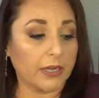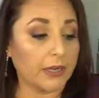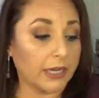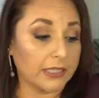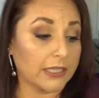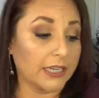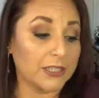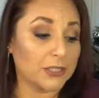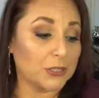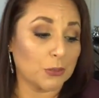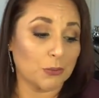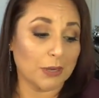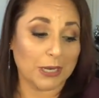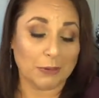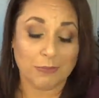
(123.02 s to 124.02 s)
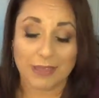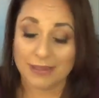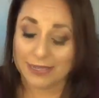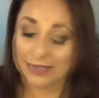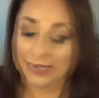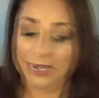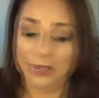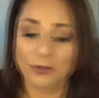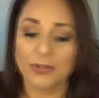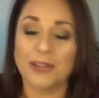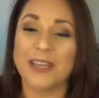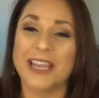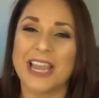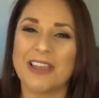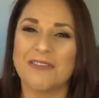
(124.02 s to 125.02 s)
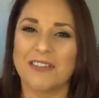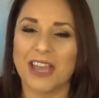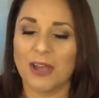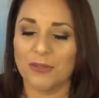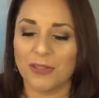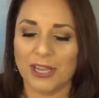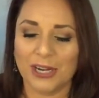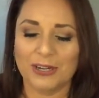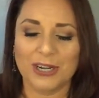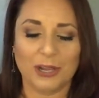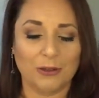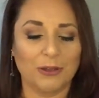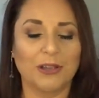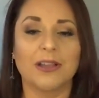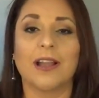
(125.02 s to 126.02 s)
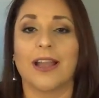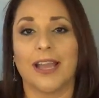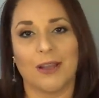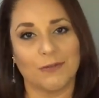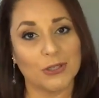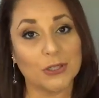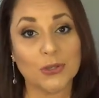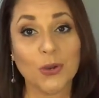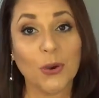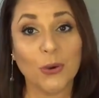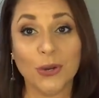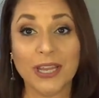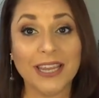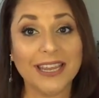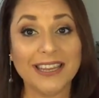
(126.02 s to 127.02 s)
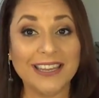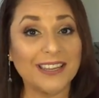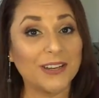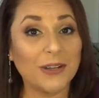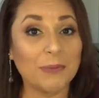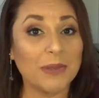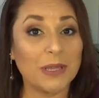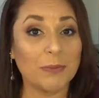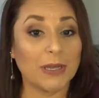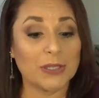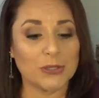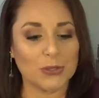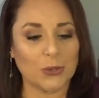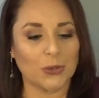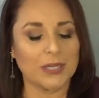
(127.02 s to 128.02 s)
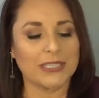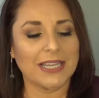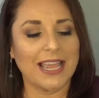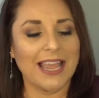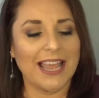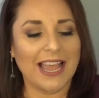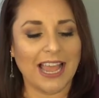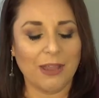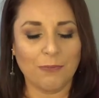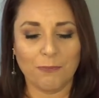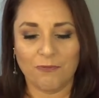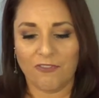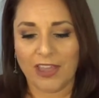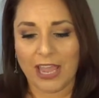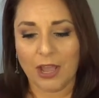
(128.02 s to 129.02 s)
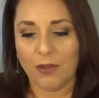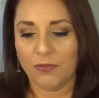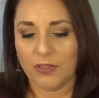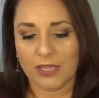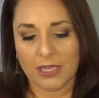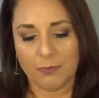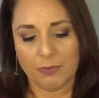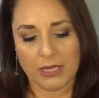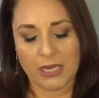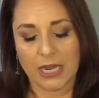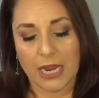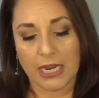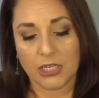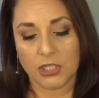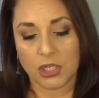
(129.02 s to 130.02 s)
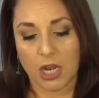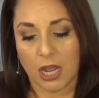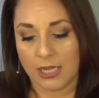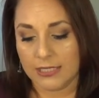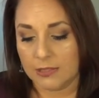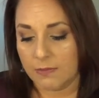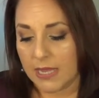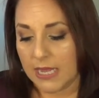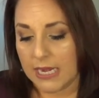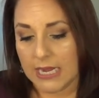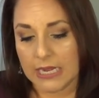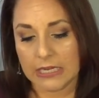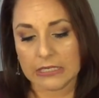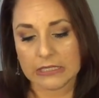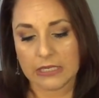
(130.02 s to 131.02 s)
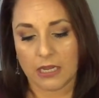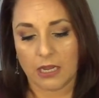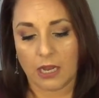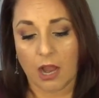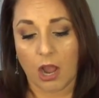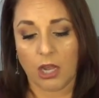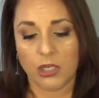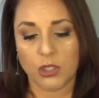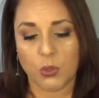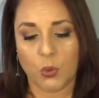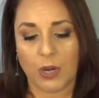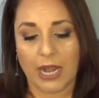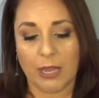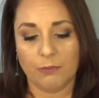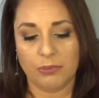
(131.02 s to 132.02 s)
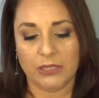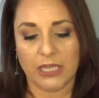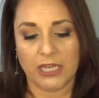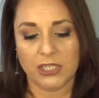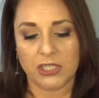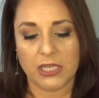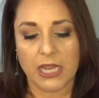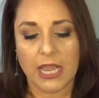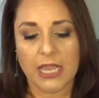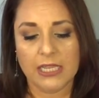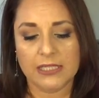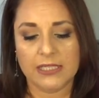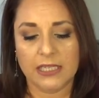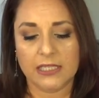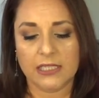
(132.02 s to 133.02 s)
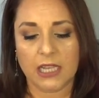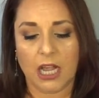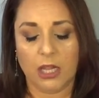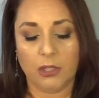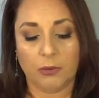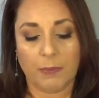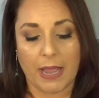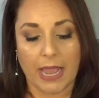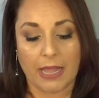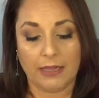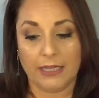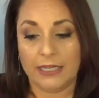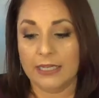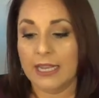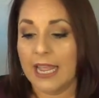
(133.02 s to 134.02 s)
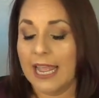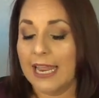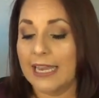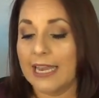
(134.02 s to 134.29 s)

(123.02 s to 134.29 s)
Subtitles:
I just don't recommend that. The other thing I found there, now I have a story, you know me and my stories. I found the BH Cosmetics Contour and Blush 6-color palette.